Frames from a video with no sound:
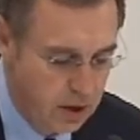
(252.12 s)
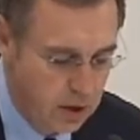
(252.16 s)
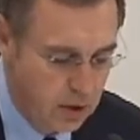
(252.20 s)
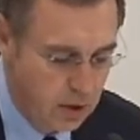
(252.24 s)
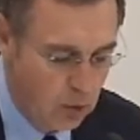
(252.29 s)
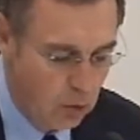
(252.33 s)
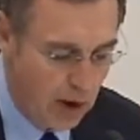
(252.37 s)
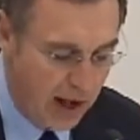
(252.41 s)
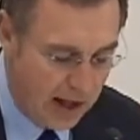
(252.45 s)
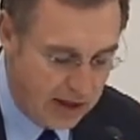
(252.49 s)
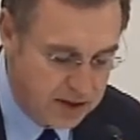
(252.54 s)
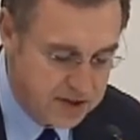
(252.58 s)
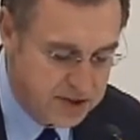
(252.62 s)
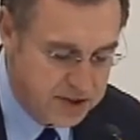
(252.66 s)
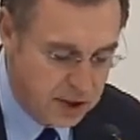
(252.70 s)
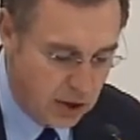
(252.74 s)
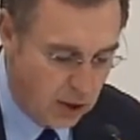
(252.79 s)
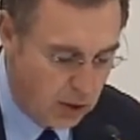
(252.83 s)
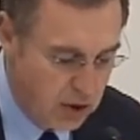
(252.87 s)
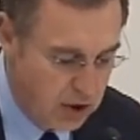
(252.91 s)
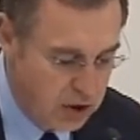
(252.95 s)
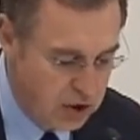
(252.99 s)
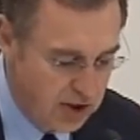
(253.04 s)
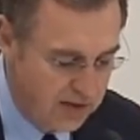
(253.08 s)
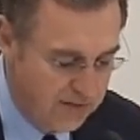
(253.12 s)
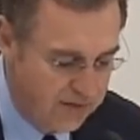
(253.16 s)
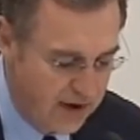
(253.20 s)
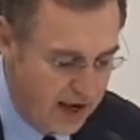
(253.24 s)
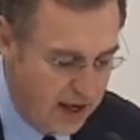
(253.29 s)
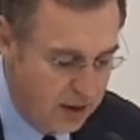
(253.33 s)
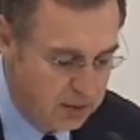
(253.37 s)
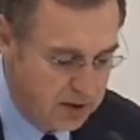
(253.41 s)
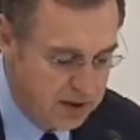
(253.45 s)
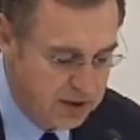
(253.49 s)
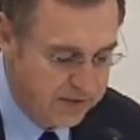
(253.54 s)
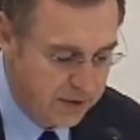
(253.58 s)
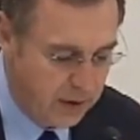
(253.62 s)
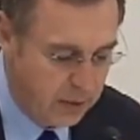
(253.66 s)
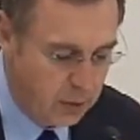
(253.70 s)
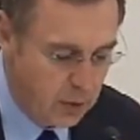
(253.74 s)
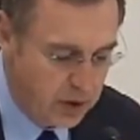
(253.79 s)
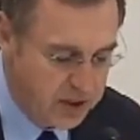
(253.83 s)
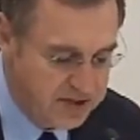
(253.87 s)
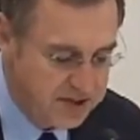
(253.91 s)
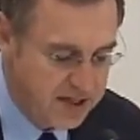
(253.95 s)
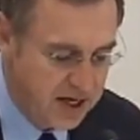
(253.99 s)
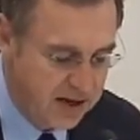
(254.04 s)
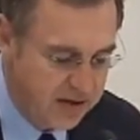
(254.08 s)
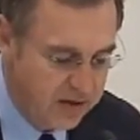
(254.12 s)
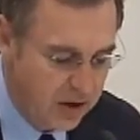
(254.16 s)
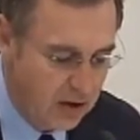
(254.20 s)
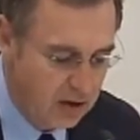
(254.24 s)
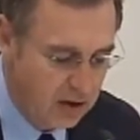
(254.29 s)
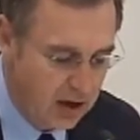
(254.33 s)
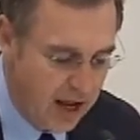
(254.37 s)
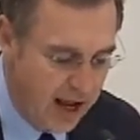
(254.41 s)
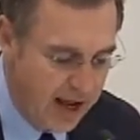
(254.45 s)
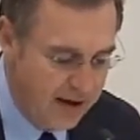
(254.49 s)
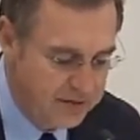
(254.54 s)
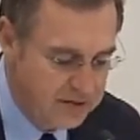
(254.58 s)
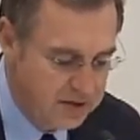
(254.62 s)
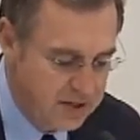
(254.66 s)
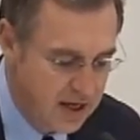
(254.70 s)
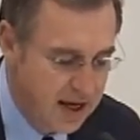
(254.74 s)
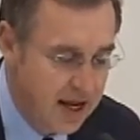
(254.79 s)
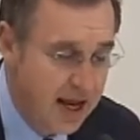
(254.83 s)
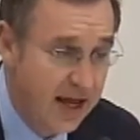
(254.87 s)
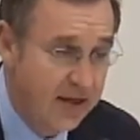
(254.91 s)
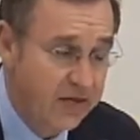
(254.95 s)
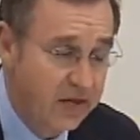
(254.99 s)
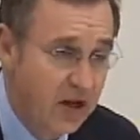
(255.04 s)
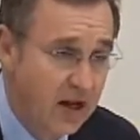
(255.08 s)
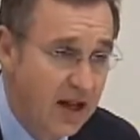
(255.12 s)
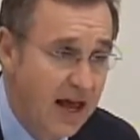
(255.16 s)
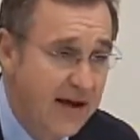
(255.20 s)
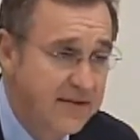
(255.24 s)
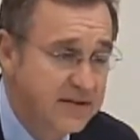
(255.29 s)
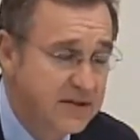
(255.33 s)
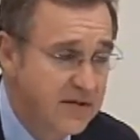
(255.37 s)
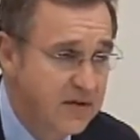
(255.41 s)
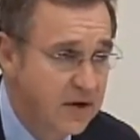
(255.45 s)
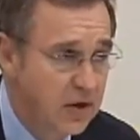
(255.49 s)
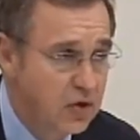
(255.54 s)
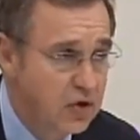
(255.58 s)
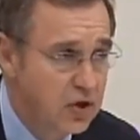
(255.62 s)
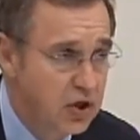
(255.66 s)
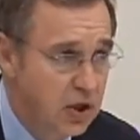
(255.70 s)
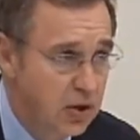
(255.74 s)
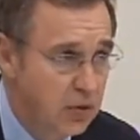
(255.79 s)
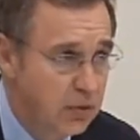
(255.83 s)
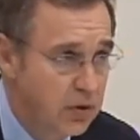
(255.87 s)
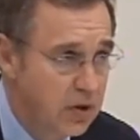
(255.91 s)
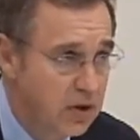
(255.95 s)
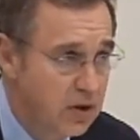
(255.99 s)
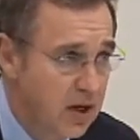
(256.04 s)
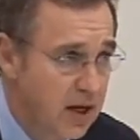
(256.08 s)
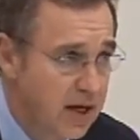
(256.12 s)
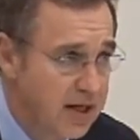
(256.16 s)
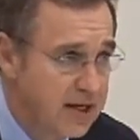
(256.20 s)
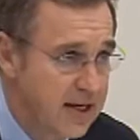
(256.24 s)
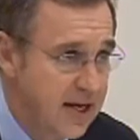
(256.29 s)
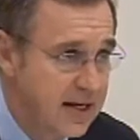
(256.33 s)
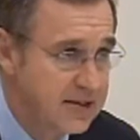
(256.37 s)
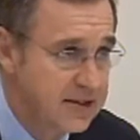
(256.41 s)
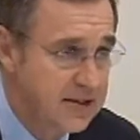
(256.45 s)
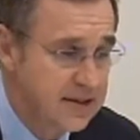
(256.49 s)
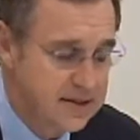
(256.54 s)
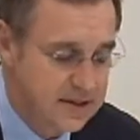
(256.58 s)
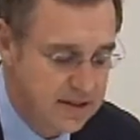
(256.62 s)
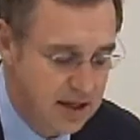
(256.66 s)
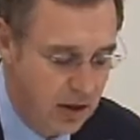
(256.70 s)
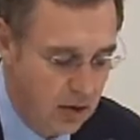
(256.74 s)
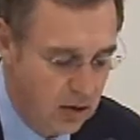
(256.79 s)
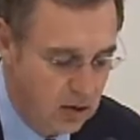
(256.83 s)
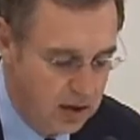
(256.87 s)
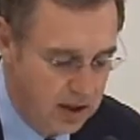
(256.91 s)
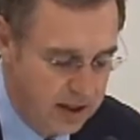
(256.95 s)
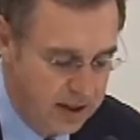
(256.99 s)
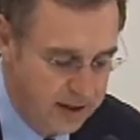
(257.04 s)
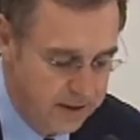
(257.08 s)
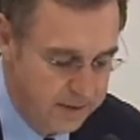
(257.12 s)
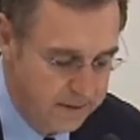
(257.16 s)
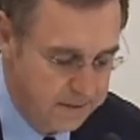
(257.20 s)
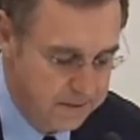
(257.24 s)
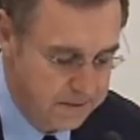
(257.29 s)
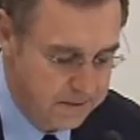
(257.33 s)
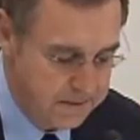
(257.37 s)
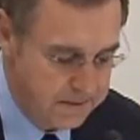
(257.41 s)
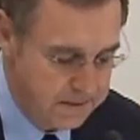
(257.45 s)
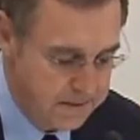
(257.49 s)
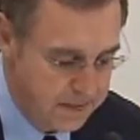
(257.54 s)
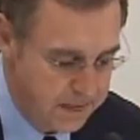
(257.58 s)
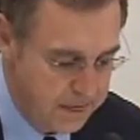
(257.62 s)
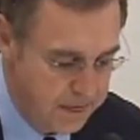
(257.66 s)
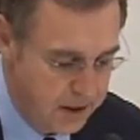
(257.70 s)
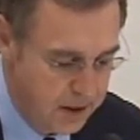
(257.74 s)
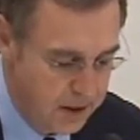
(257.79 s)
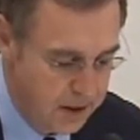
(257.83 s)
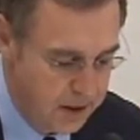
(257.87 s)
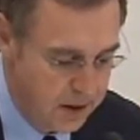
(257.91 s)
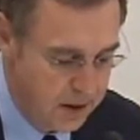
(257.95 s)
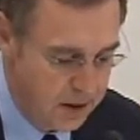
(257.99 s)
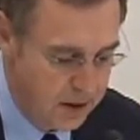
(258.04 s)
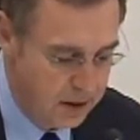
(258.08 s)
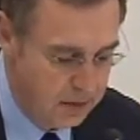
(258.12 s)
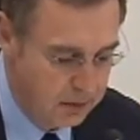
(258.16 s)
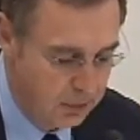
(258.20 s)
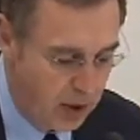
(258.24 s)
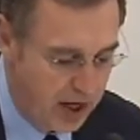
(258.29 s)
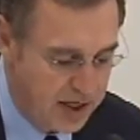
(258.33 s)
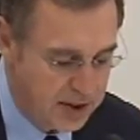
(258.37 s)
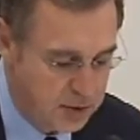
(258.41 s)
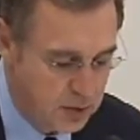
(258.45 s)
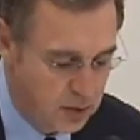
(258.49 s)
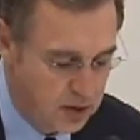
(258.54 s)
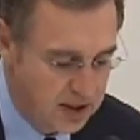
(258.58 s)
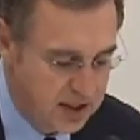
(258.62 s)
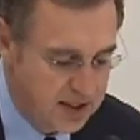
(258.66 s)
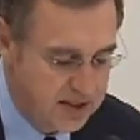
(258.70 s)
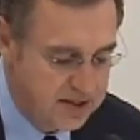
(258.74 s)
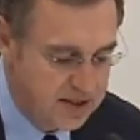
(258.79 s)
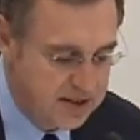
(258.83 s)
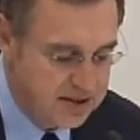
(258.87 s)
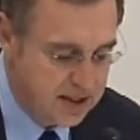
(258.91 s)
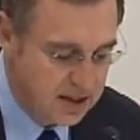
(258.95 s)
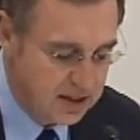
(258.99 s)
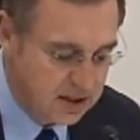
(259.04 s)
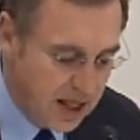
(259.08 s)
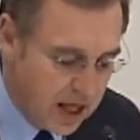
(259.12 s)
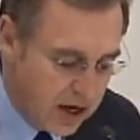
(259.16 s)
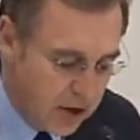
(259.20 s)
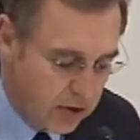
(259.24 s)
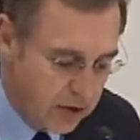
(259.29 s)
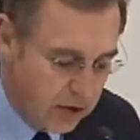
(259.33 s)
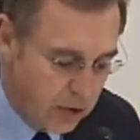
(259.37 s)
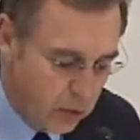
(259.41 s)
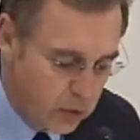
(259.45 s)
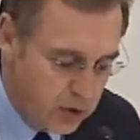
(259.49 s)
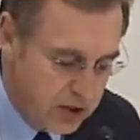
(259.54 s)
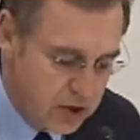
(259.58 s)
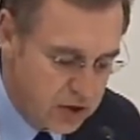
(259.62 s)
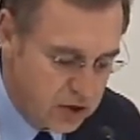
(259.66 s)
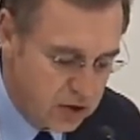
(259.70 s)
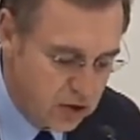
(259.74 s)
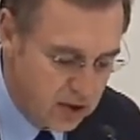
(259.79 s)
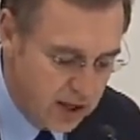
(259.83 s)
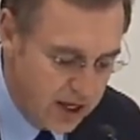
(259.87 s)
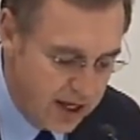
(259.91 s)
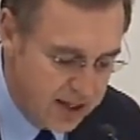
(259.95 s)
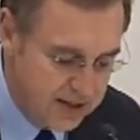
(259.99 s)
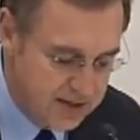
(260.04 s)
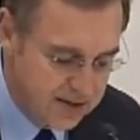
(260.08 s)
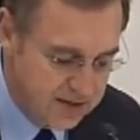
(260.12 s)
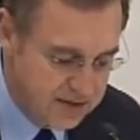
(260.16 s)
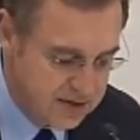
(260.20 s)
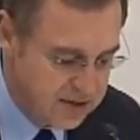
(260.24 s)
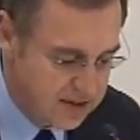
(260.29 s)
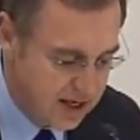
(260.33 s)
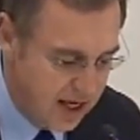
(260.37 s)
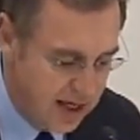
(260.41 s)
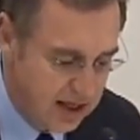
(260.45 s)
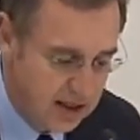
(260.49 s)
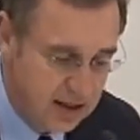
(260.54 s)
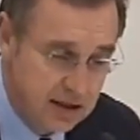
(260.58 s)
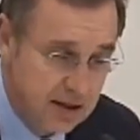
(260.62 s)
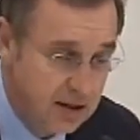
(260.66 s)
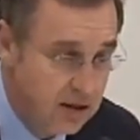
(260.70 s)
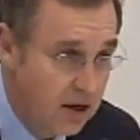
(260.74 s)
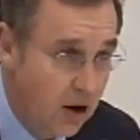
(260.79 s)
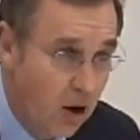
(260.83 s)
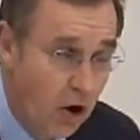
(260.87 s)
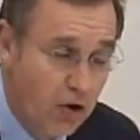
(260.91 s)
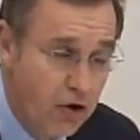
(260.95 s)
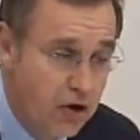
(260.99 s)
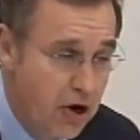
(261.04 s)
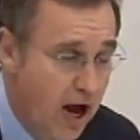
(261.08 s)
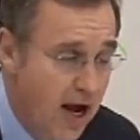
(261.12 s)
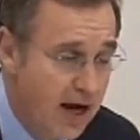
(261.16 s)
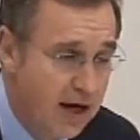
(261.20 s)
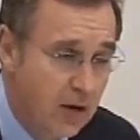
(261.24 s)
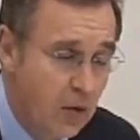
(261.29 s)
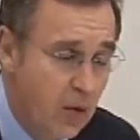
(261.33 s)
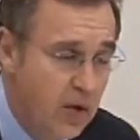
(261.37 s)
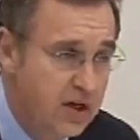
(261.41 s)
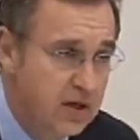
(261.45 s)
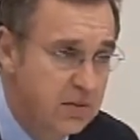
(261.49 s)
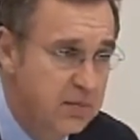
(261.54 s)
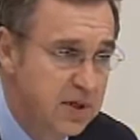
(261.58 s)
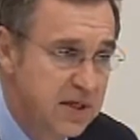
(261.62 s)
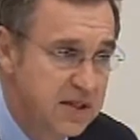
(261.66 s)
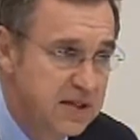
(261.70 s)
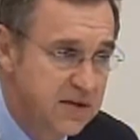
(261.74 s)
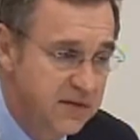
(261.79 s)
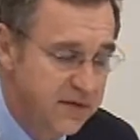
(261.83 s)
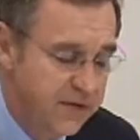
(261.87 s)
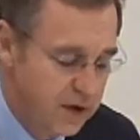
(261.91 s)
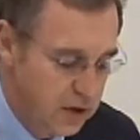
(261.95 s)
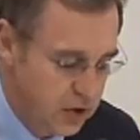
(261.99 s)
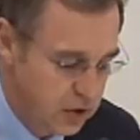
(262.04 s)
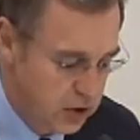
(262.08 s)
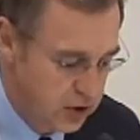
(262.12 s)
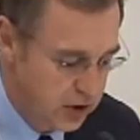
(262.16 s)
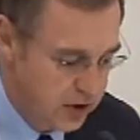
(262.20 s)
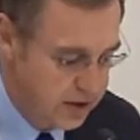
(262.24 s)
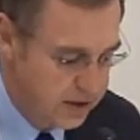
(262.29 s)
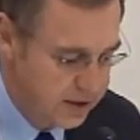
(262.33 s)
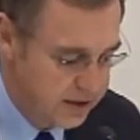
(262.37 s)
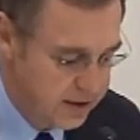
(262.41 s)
while discouraging families from risking their lives and the lives of their children unnecessarily. Press releases and letter to regional heads of state are not going to be sufficient.